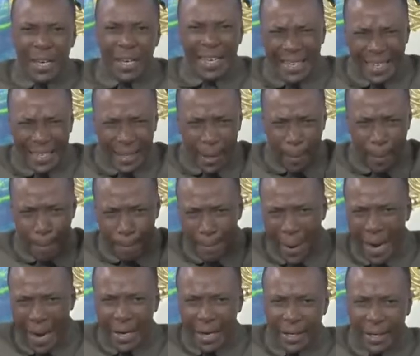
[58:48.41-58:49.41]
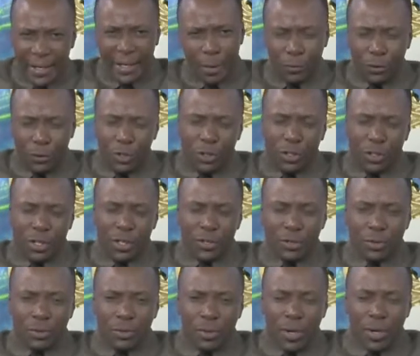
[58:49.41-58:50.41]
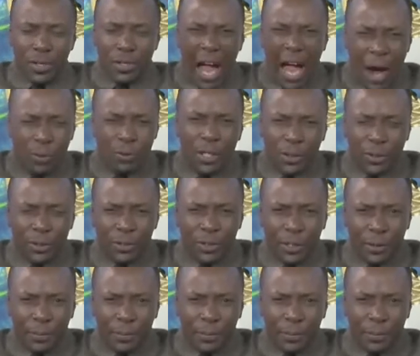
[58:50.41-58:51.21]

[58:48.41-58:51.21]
in the mighty name of Jesus Christ. Hautakosa.